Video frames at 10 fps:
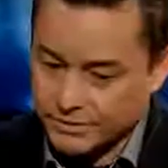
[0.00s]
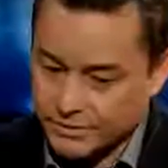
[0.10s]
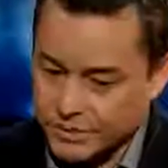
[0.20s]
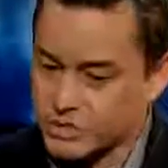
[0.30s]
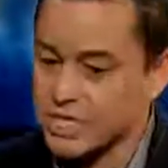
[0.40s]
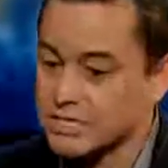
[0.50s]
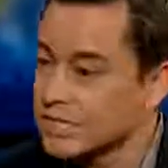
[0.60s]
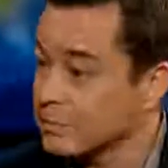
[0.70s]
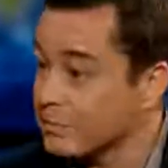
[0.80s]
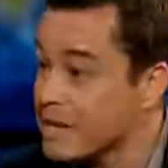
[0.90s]

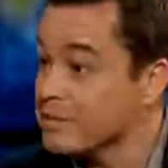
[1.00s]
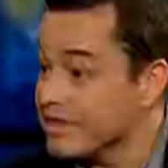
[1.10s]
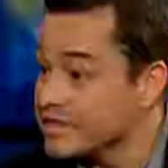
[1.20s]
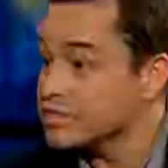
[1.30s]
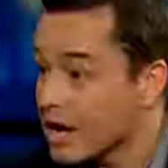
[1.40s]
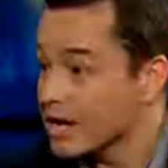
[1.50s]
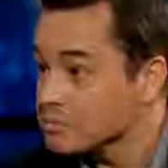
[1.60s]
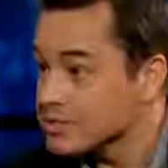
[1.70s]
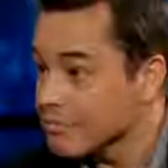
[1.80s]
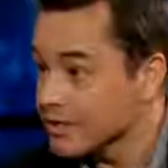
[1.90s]
suggest that maybe this
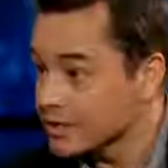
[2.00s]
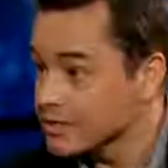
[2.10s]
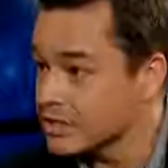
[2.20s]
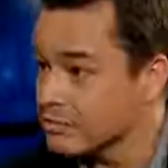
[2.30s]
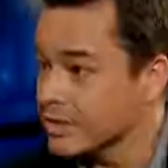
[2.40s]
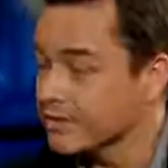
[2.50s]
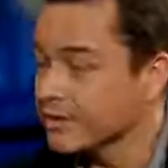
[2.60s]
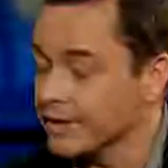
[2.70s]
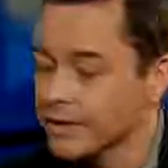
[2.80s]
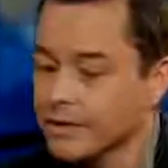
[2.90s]
time something is going to be
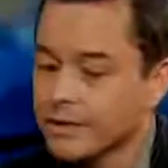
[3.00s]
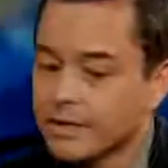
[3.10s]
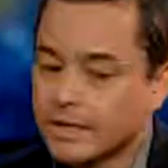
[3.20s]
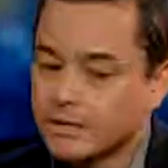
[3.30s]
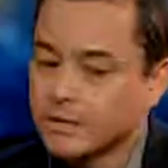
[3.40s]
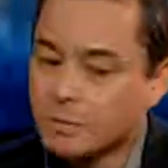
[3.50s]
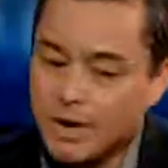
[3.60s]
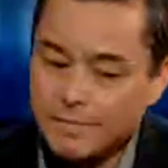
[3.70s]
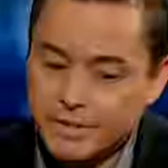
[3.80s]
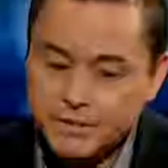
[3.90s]
different. And so the
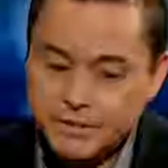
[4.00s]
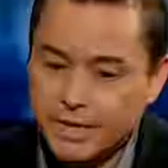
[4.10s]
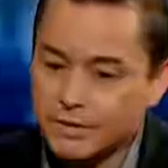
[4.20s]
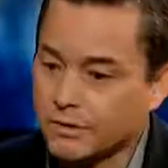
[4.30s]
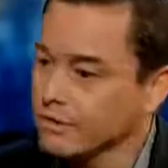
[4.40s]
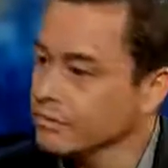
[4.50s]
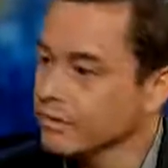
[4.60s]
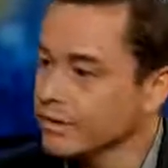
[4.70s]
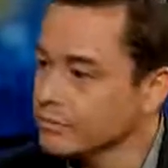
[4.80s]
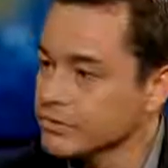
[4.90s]
Prime Minister, I
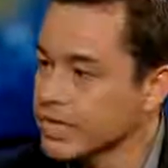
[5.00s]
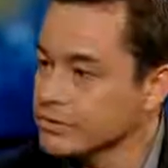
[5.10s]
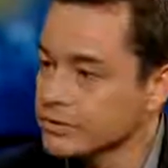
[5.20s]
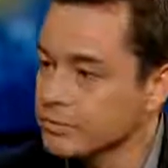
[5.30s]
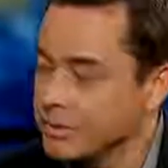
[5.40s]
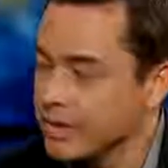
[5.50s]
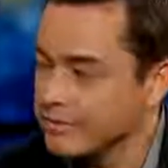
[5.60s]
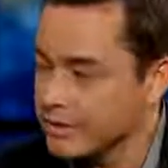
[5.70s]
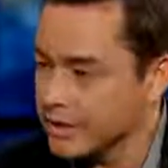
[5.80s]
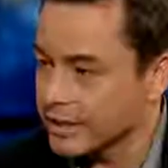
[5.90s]
know, he was scheduled to be
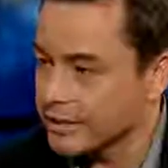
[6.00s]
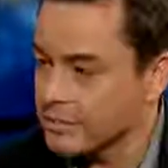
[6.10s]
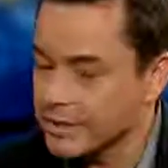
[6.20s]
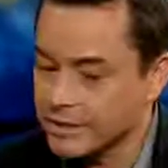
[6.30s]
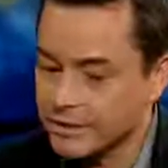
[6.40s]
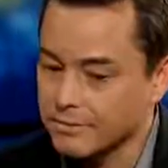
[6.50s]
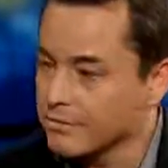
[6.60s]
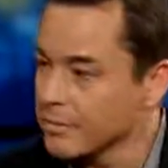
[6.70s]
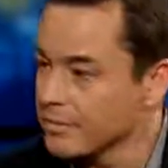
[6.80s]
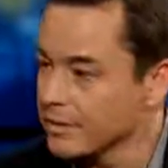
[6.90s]
off to the Economic
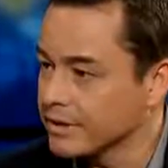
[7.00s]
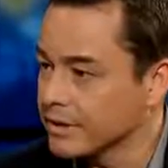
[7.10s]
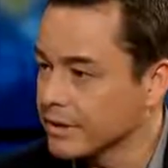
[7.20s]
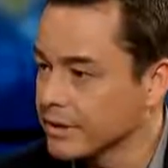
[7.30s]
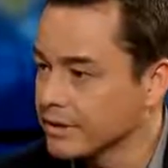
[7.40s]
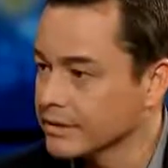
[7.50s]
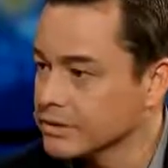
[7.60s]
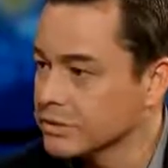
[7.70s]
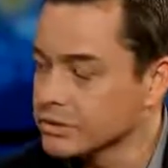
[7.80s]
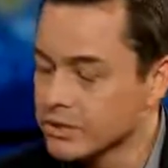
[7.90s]
Forum in
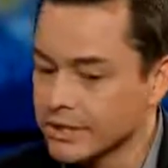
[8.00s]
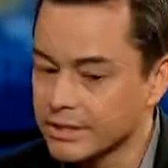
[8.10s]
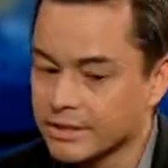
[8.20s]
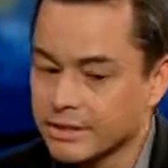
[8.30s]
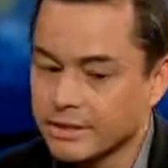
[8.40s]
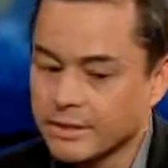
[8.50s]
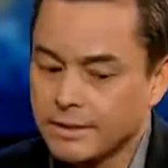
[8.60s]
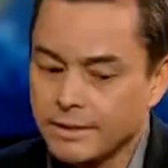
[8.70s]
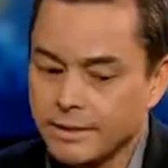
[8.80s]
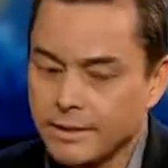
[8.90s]
Switzerland.
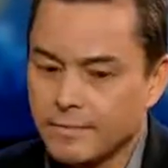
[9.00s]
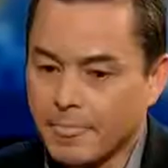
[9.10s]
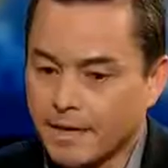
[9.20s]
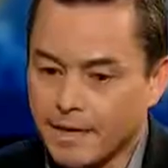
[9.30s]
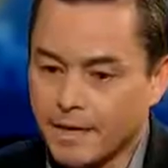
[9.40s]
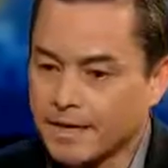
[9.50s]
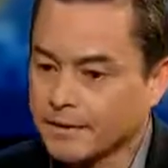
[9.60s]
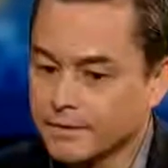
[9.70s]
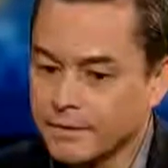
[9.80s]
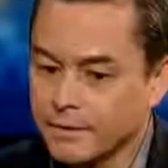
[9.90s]
And
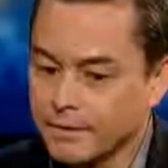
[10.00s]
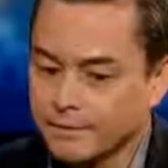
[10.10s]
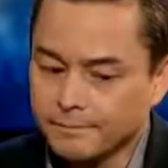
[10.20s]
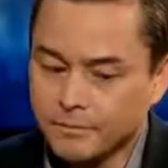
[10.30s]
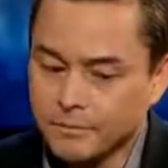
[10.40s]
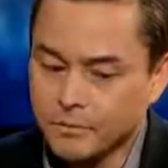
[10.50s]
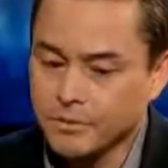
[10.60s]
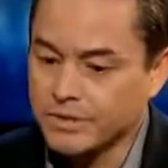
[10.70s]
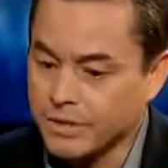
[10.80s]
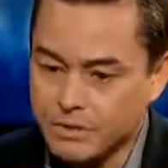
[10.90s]
I,
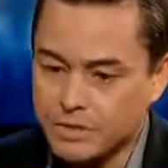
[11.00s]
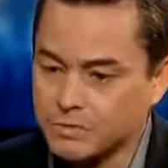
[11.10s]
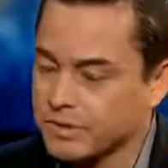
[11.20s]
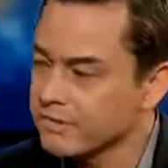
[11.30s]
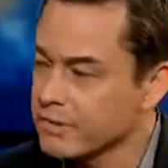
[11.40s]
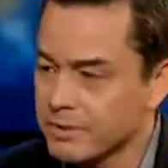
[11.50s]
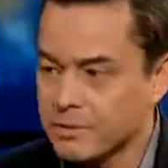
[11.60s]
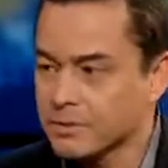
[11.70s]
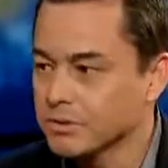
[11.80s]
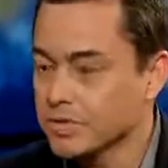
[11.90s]
with the encouragement of our
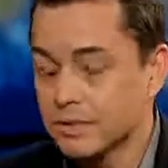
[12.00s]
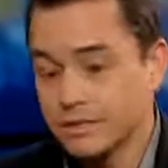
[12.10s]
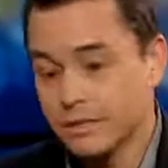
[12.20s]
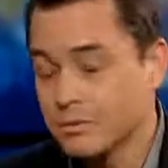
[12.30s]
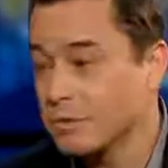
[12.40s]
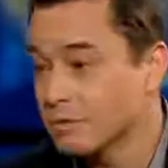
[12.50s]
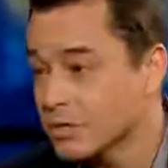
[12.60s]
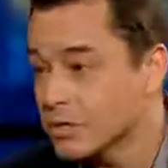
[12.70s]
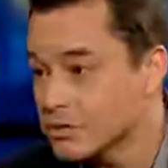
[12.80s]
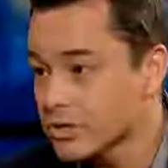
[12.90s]
people, said, it would be
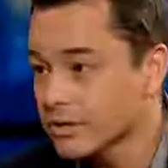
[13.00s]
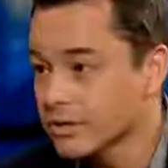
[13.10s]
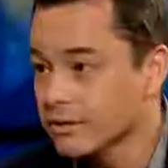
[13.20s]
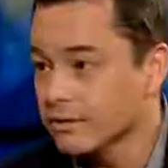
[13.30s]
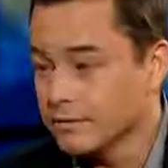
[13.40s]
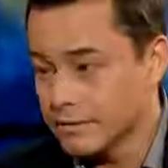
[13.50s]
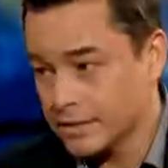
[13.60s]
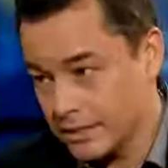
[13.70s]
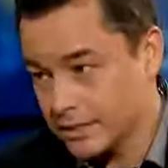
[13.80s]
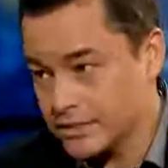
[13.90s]
really good
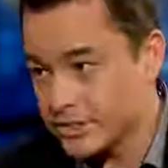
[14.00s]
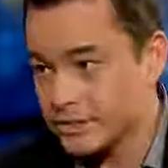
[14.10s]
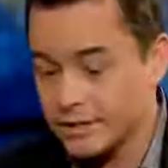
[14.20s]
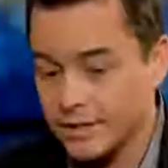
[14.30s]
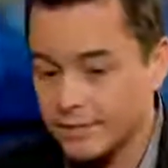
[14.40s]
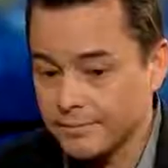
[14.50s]
to consider,